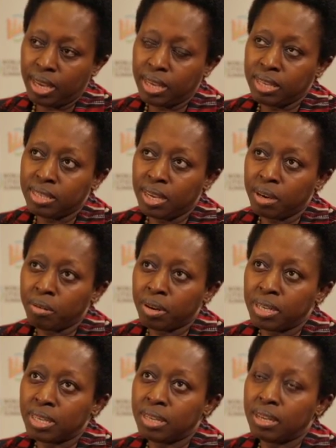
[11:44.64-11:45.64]

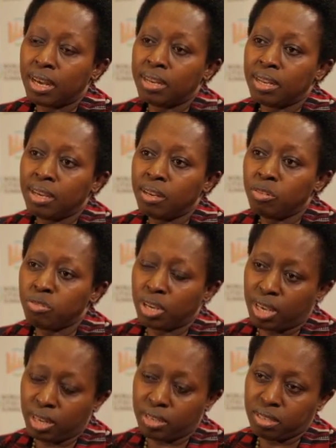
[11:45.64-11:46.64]
integrated and
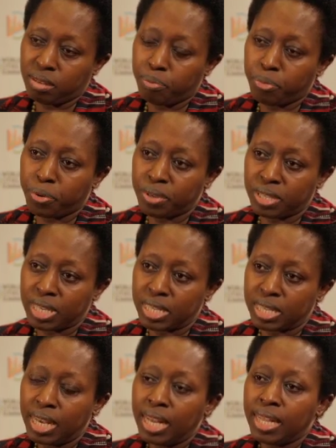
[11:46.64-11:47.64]
intricate
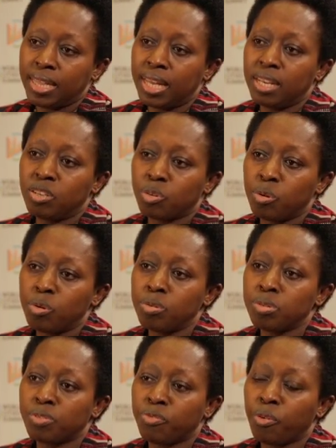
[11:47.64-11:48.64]
process that it
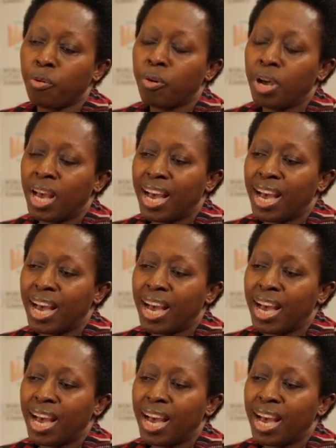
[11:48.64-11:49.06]
calls for